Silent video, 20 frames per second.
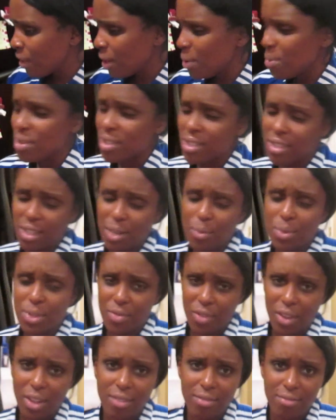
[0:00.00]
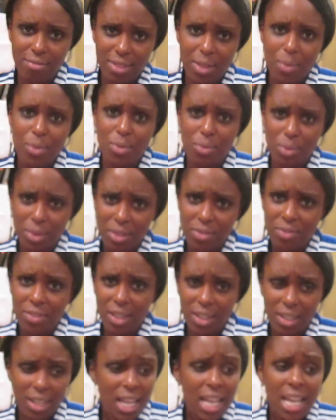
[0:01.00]
it was it was fun. It was really
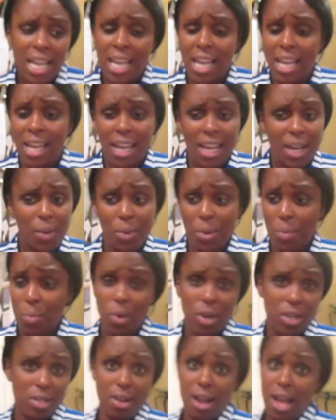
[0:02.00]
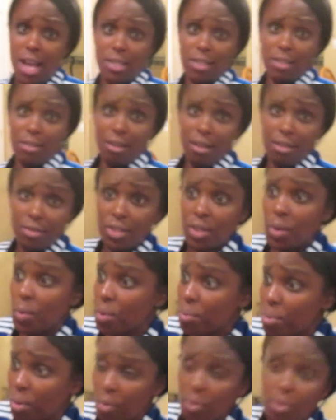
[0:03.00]
fun, and we worked our asses off. So
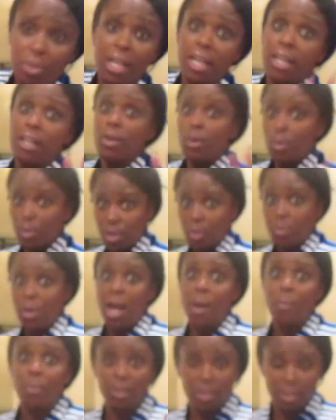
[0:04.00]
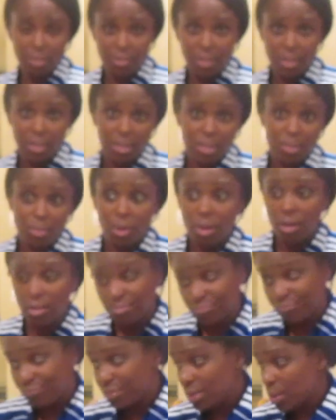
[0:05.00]
we're both like, holy crap, we're gonna feel it
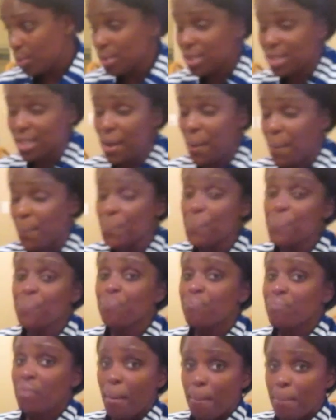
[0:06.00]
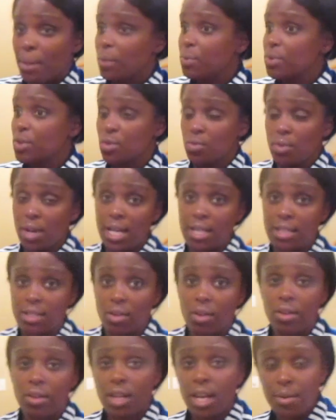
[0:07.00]
tomorrow. Mm-hmm. So we'll see. But it was great. So
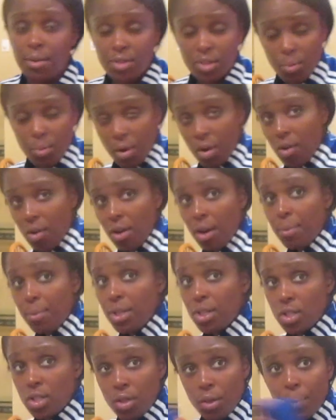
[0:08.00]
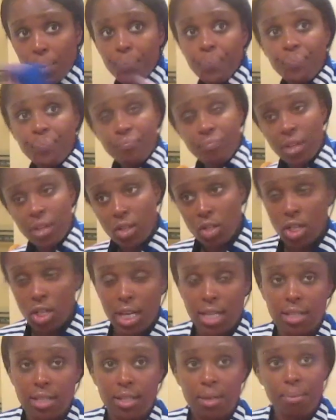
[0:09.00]
all I, tomorrow I'm gonna do
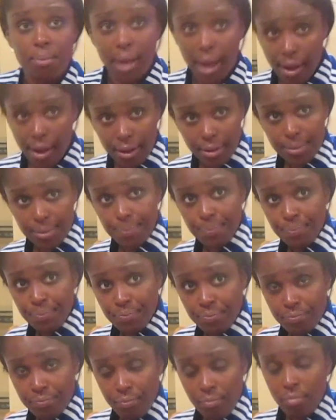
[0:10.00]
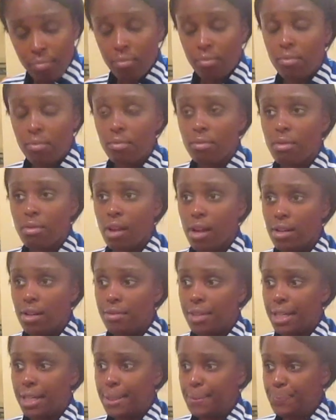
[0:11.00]
chest and back, mm-hmm.
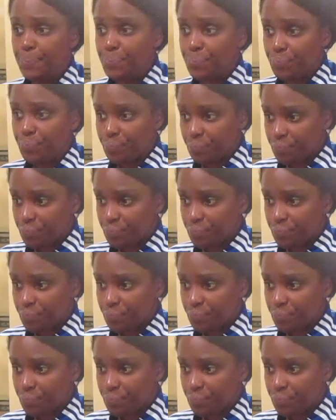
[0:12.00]
and then